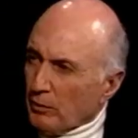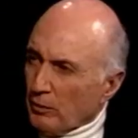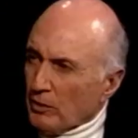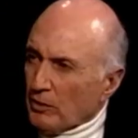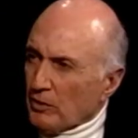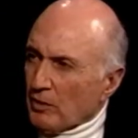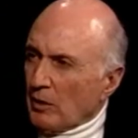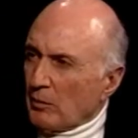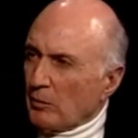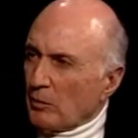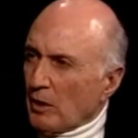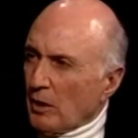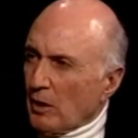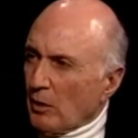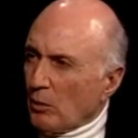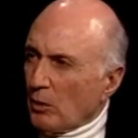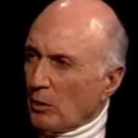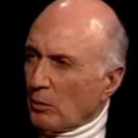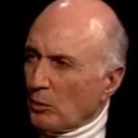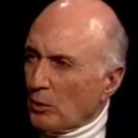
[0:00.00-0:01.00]
the first time you
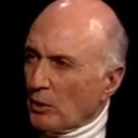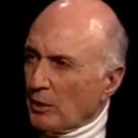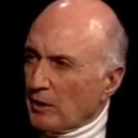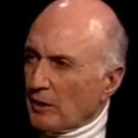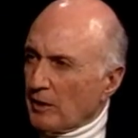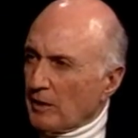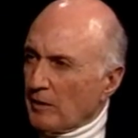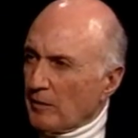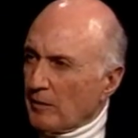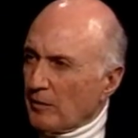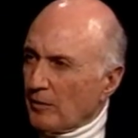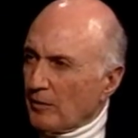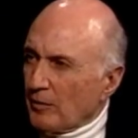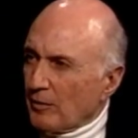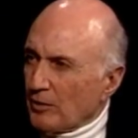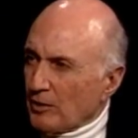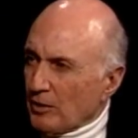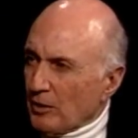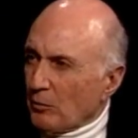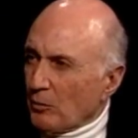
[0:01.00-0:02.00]
got one week,
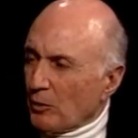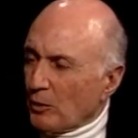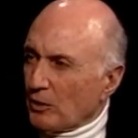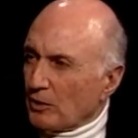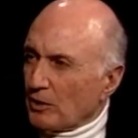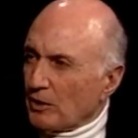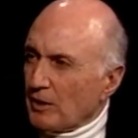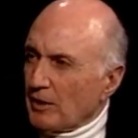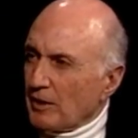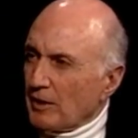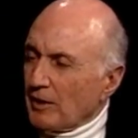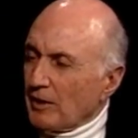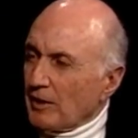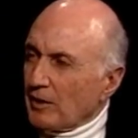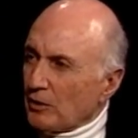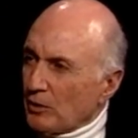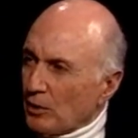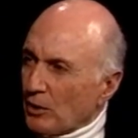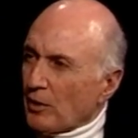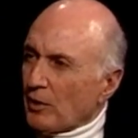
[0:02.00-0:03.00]
yeah. Some boy.
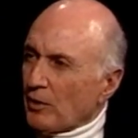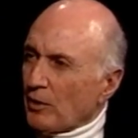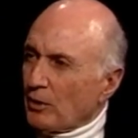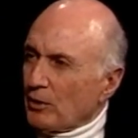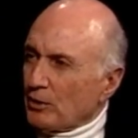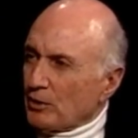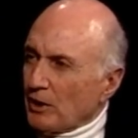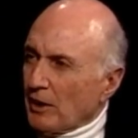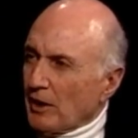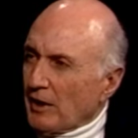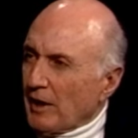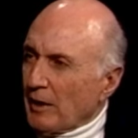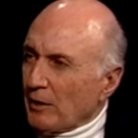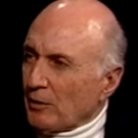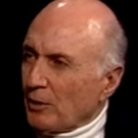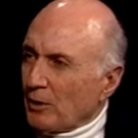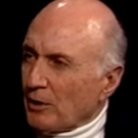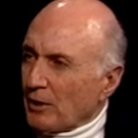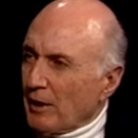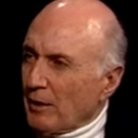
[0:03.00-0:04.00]
Yeah. Took a third shot. How
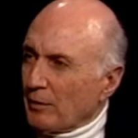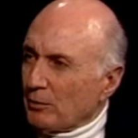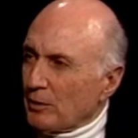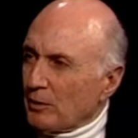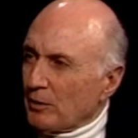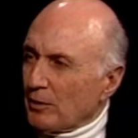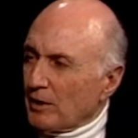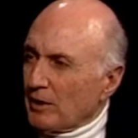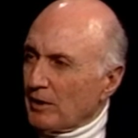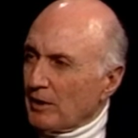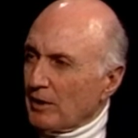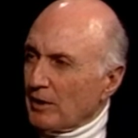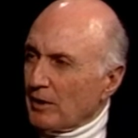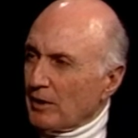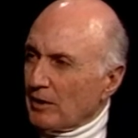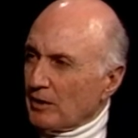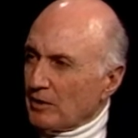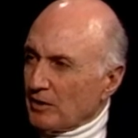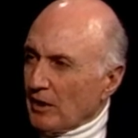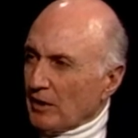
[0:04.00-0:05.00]
long after the
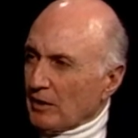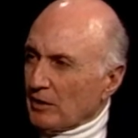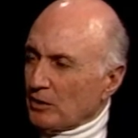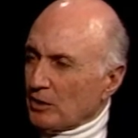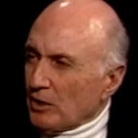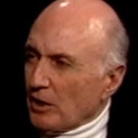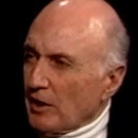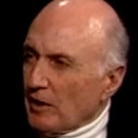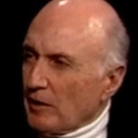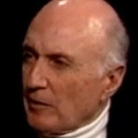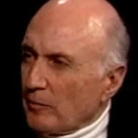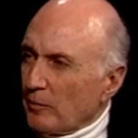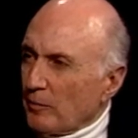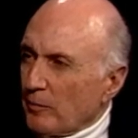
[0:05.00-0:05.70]
second shot?